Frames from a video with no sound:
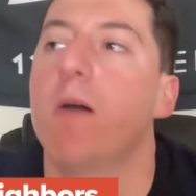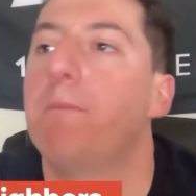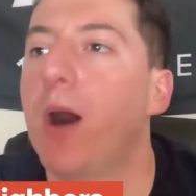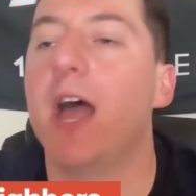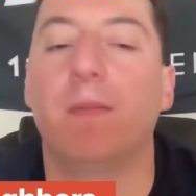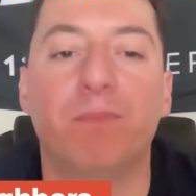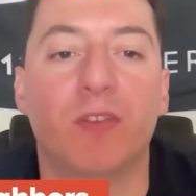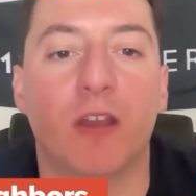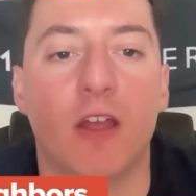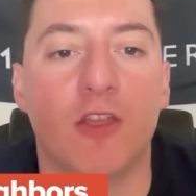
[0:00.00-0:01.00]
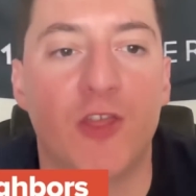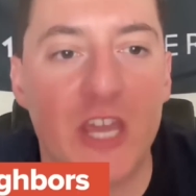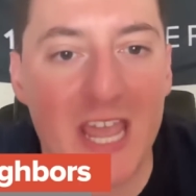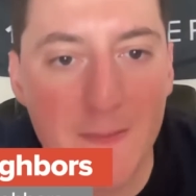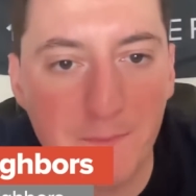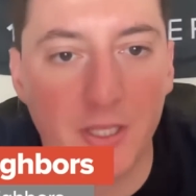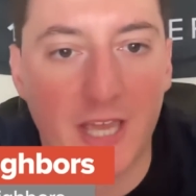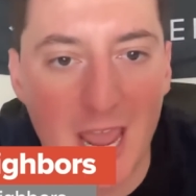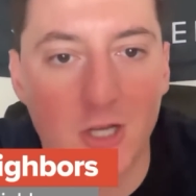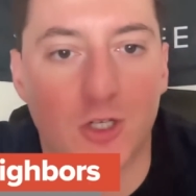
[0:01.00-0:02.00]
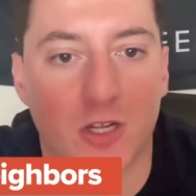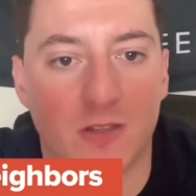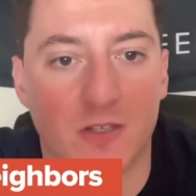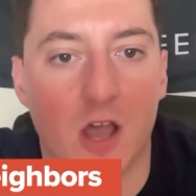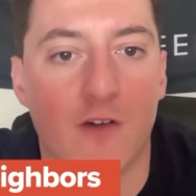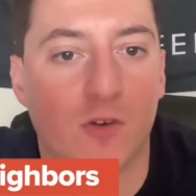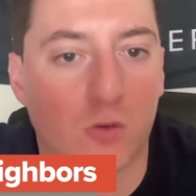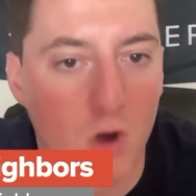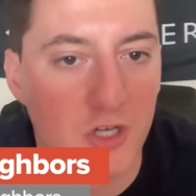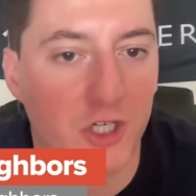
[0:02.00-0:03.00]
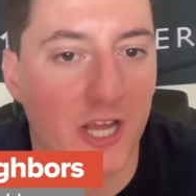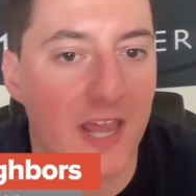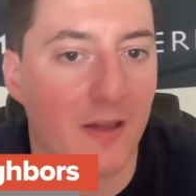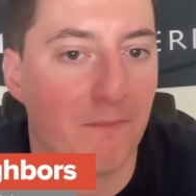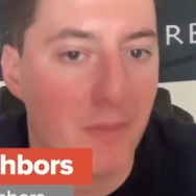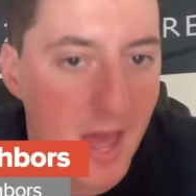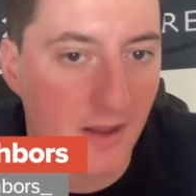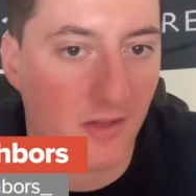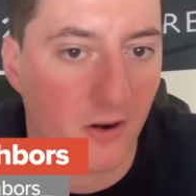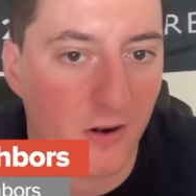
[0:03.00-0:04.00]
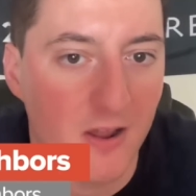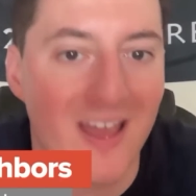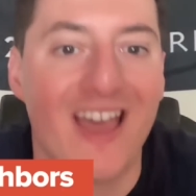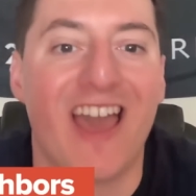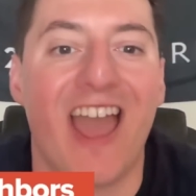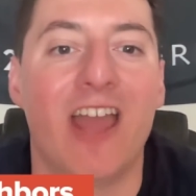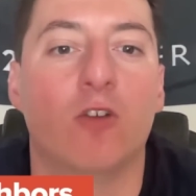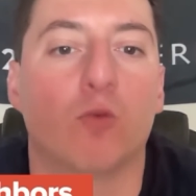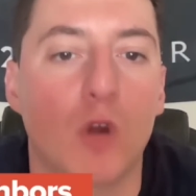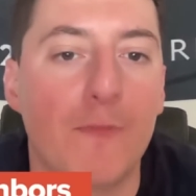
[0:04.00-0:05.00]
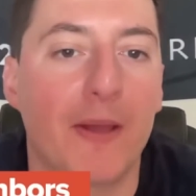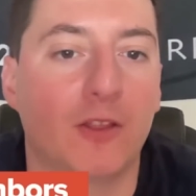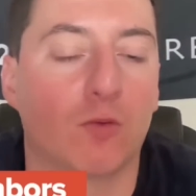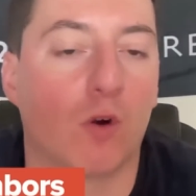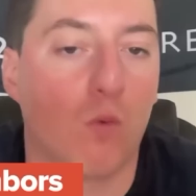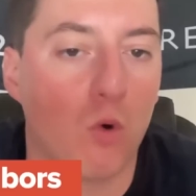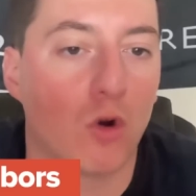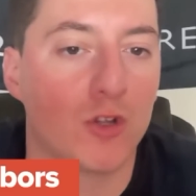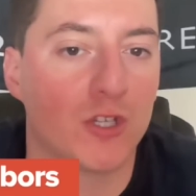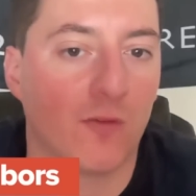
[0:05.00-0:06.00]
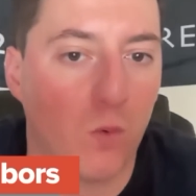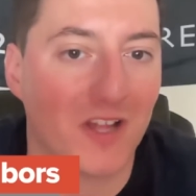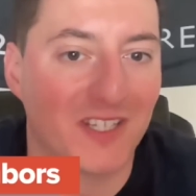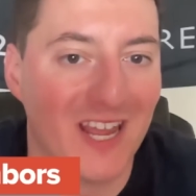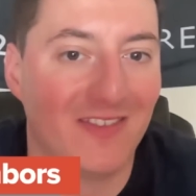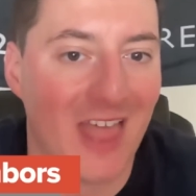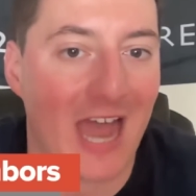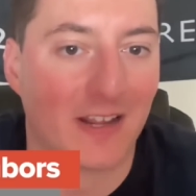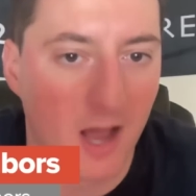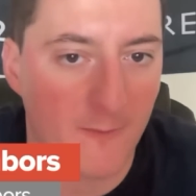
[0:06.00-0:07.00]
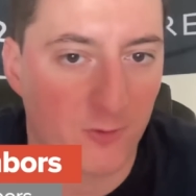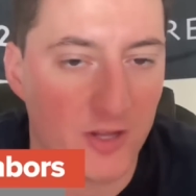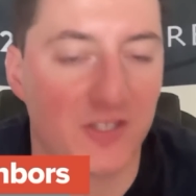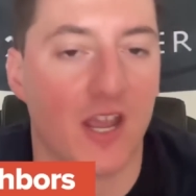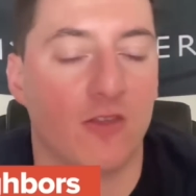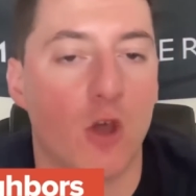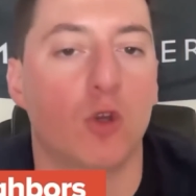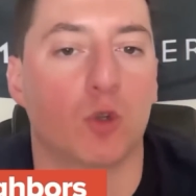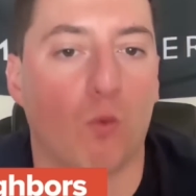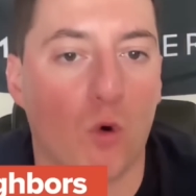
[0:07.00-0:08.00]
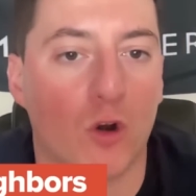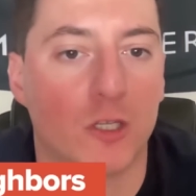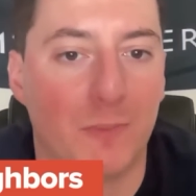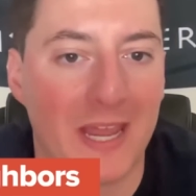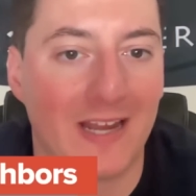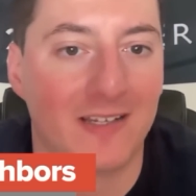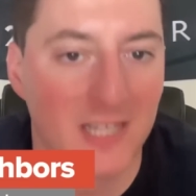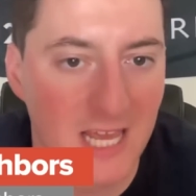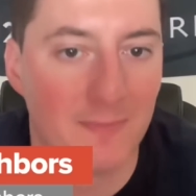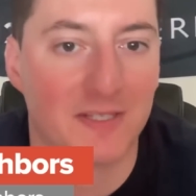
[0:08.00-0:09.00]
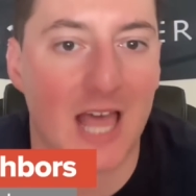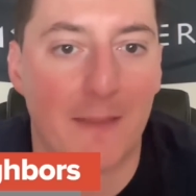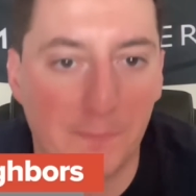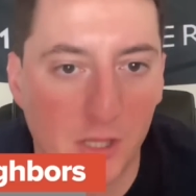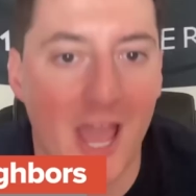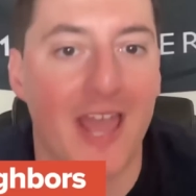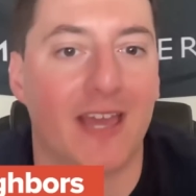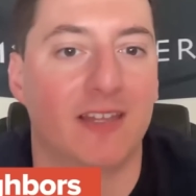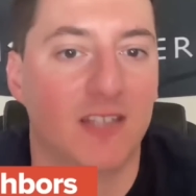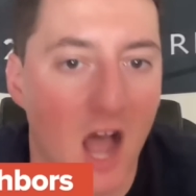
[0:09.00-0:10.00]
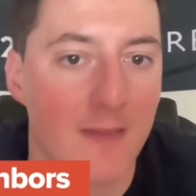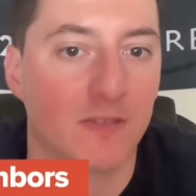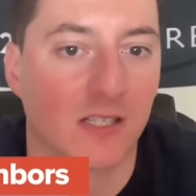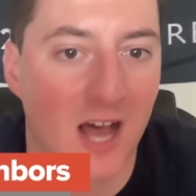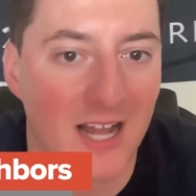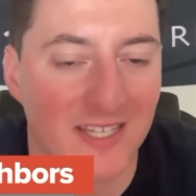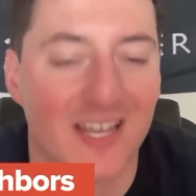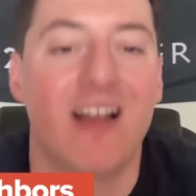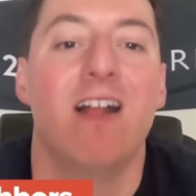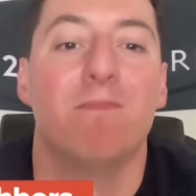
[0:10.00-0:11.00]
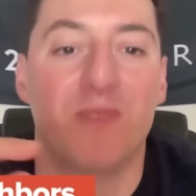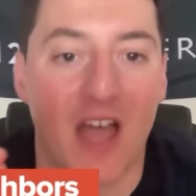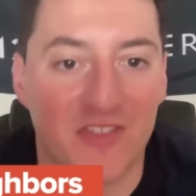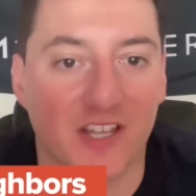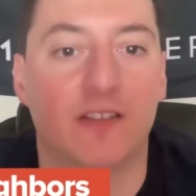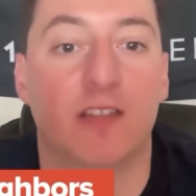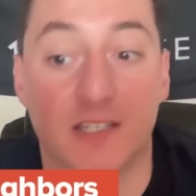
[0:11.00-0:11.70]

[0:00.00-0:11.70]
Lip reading: But the implications of crushing a competitor and reaping the rewards of what's in that conference, and those rewards being teams that play in time slots that the